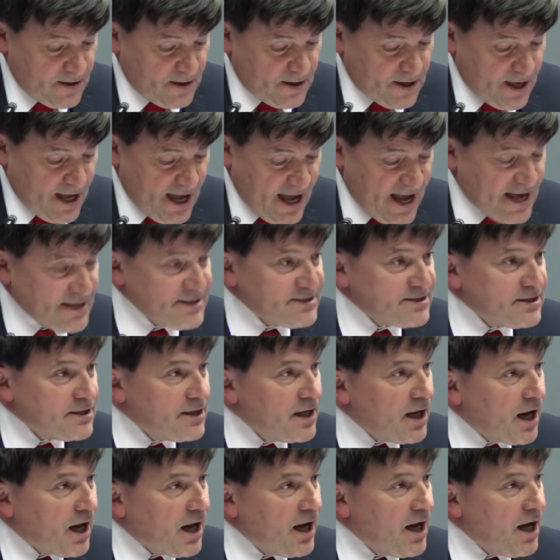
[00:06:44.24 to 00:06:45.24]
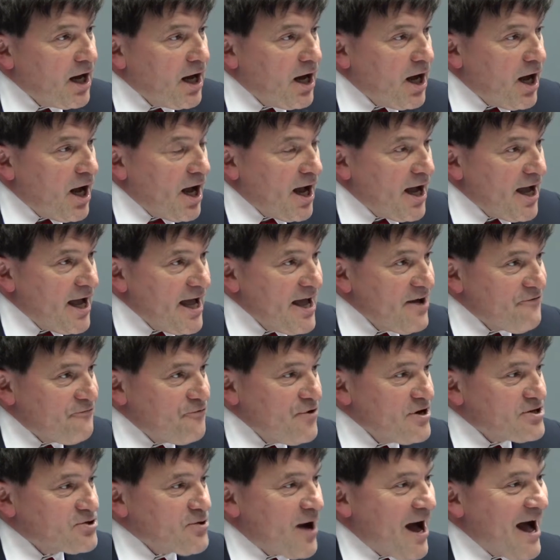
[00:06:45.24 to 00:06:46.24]
And if
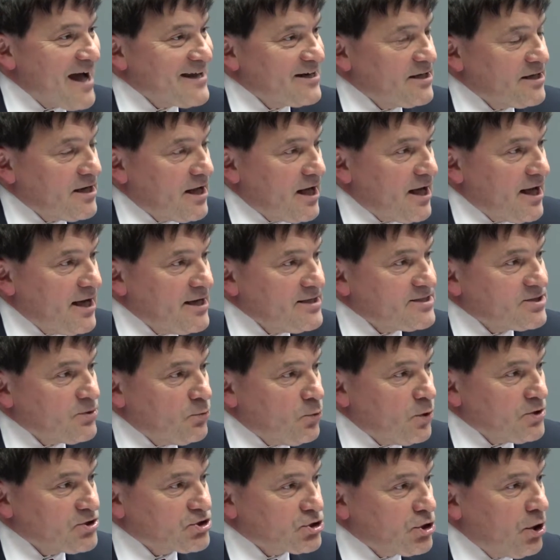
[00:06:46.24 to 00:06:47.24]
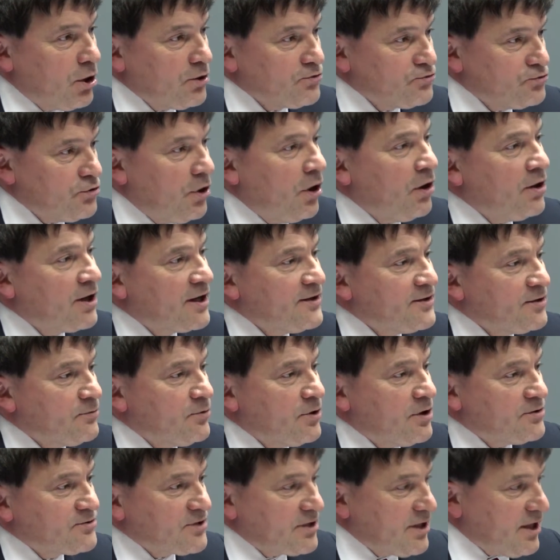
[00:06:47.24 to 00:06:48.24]
we're to analyze what's gone wrong in the
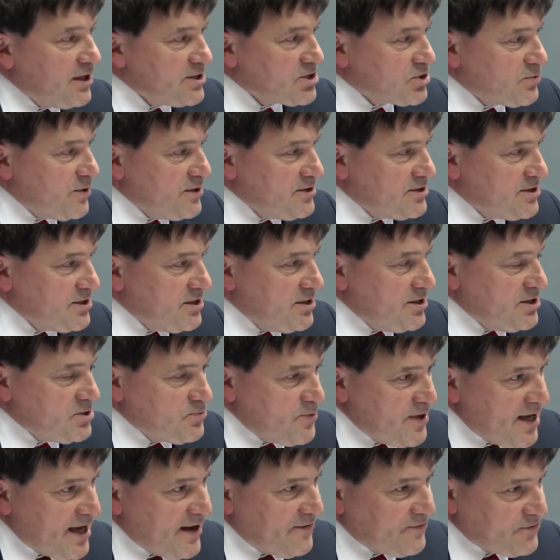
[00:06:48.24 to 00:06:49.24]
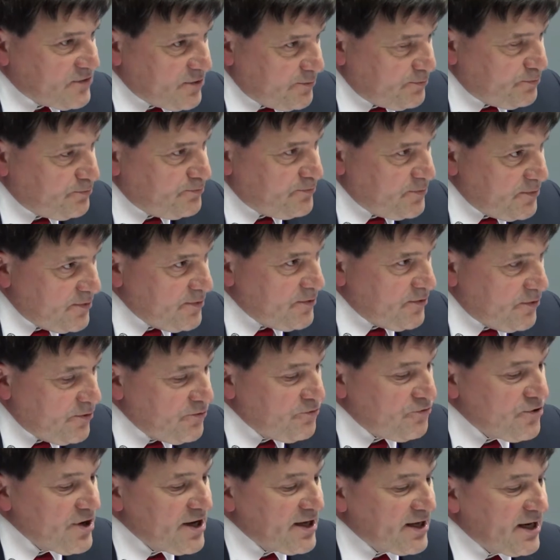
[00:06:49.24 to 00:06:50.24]
world the last 20 years, we have to
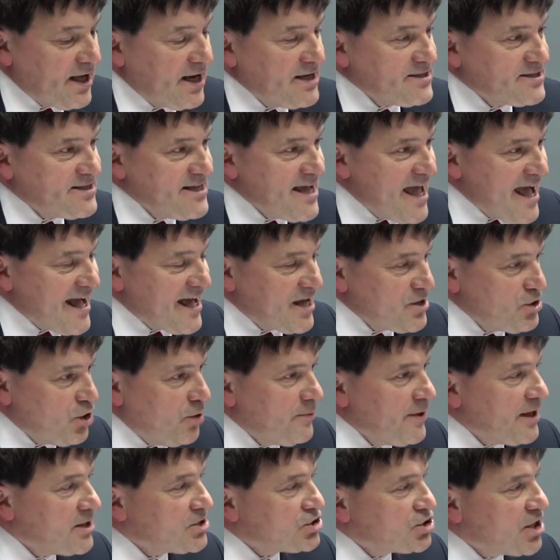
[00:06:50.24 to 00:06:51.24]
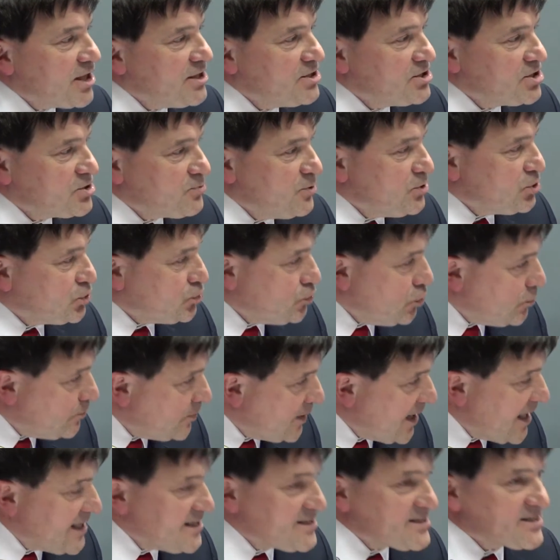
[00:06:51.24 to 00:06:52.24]
realize the economic changes which took
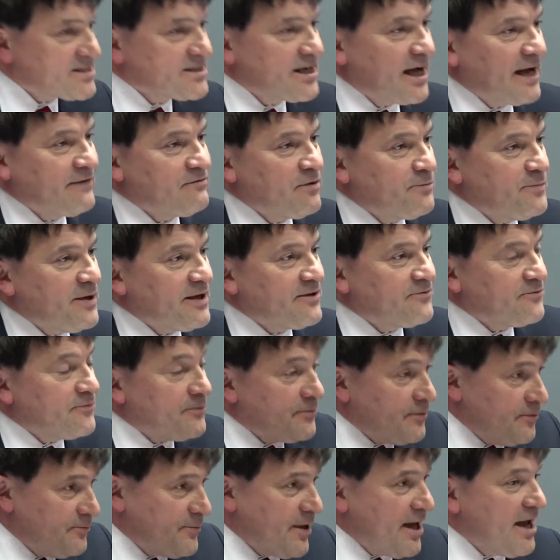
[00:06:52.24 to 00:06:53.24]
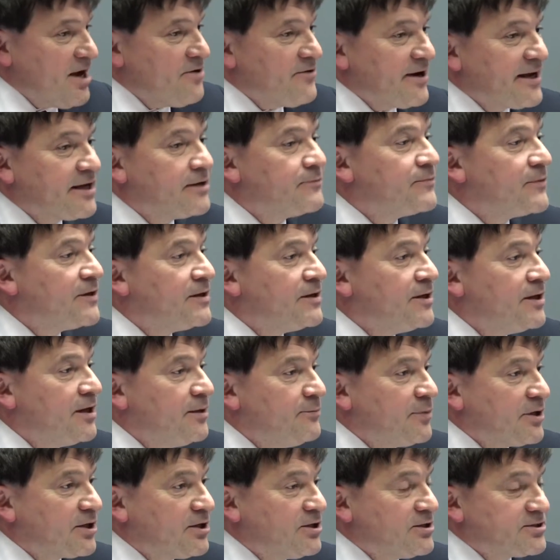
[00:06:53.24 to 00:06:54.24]
place have a big bearing.
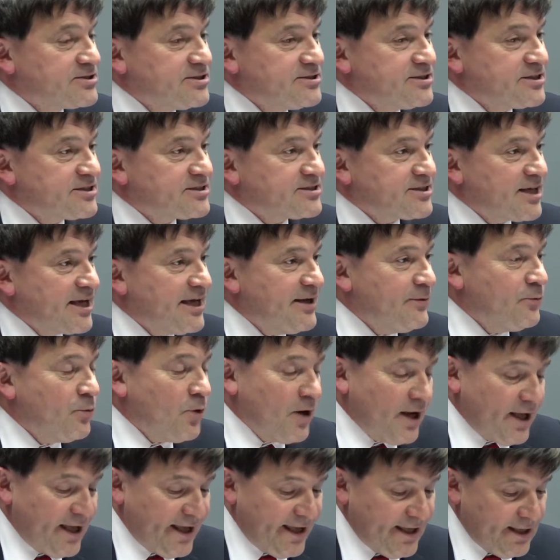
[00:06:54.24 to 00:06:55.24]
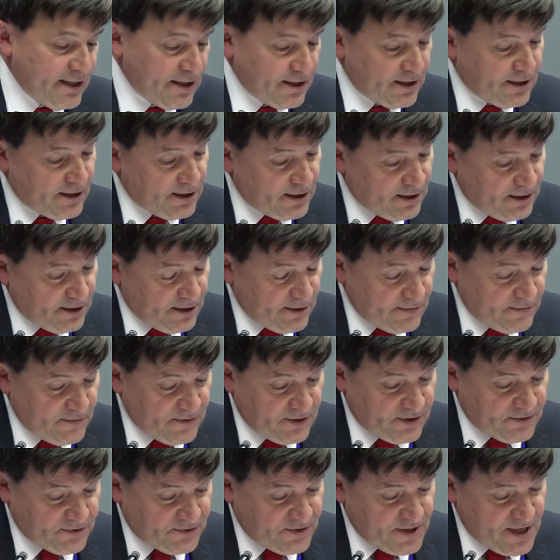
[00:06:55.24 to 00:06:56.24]
Because in the same way
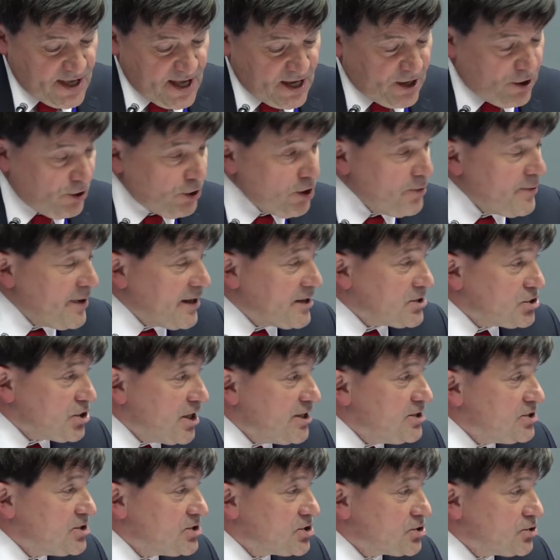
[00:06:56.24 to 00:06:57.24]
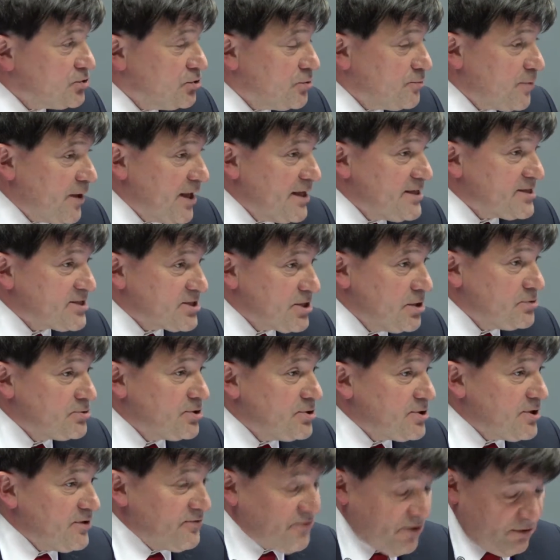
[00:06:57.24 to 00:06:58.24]
that the economic changes took place, so
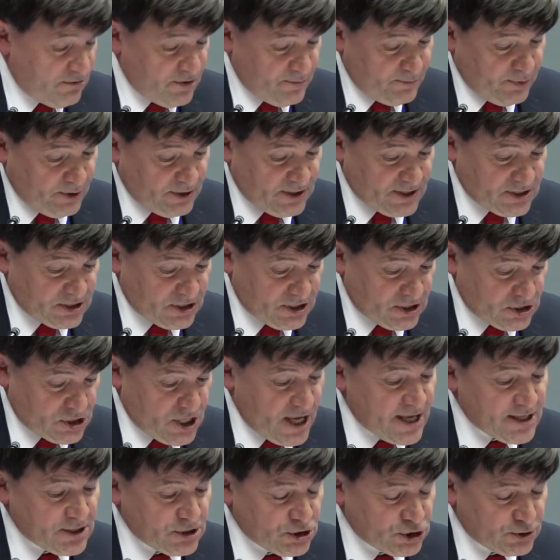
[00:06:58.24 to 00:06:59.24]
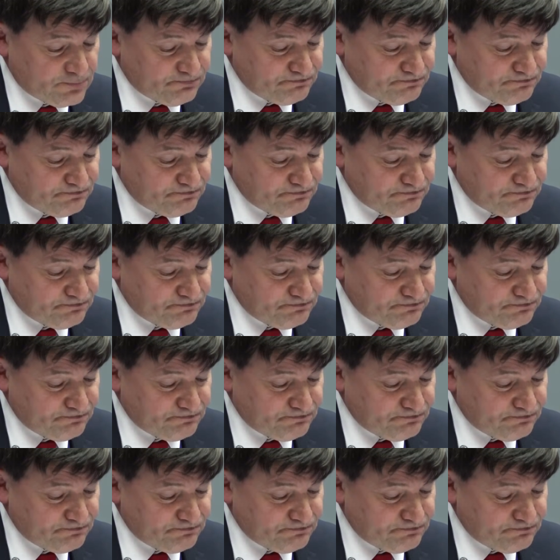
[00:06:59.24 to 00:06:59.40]
did the foreign policy change.